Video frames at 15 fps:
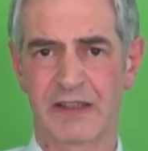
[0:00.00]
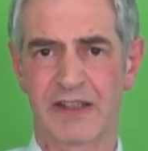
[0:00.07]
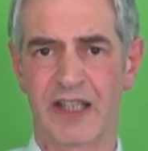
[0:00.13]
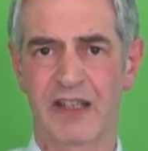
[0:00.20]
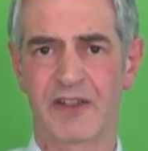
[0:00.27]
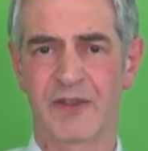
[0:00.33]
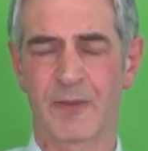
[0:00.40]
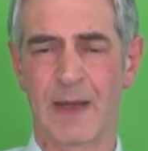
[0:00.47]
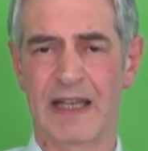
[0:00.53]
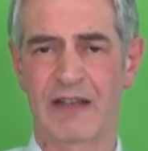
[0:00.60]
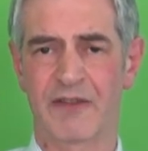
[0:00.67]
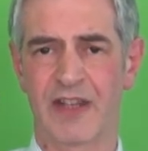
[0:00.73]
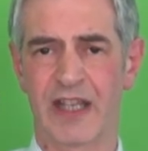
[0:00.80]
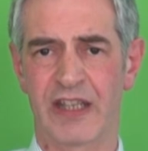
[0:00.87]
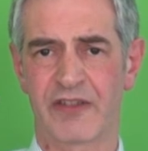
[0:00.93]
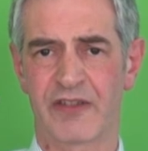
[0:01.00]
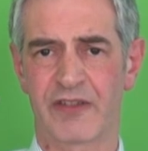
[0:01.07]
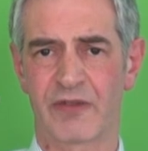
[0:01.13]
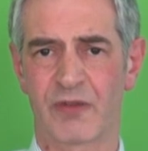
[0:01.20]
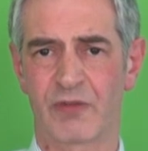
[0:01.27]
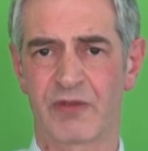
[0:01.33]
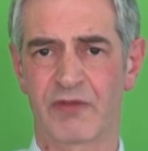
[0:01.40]
Tell us about this, the
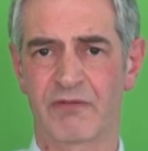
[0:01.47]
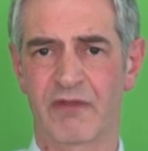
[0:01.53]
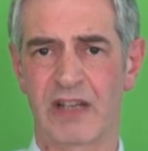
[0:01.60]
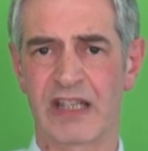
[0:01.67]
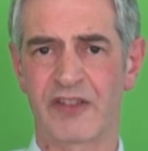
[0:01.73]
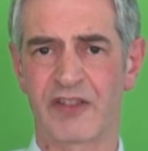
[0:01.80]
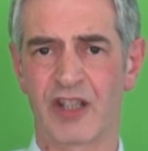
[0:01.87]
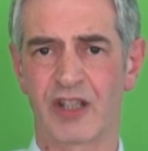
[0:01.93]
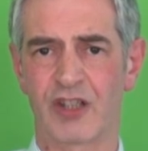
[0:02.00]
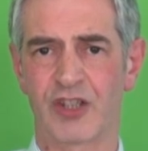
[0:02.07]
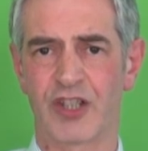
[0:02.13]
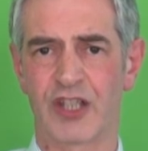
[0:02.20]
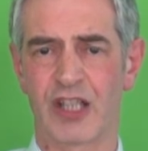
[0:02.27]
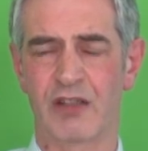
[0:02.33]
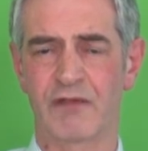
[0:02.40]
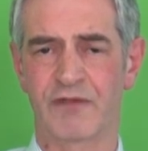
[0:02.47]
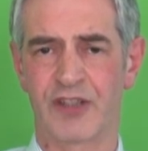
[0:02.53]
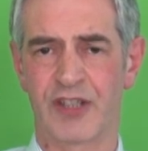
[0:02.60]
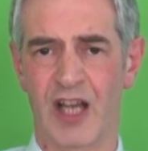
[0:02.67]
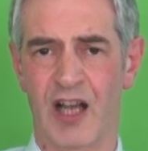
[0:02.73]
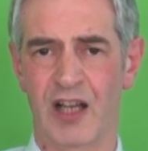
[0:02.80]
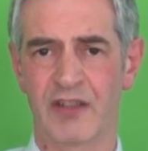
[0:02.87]
sort of research that you've
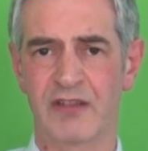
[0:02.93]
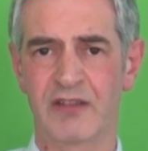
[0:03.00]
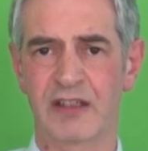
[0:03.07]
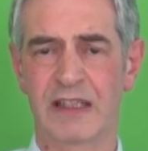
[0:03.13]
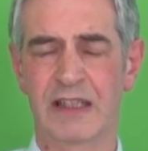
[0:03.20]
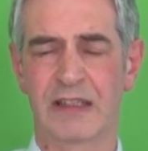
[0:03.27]
done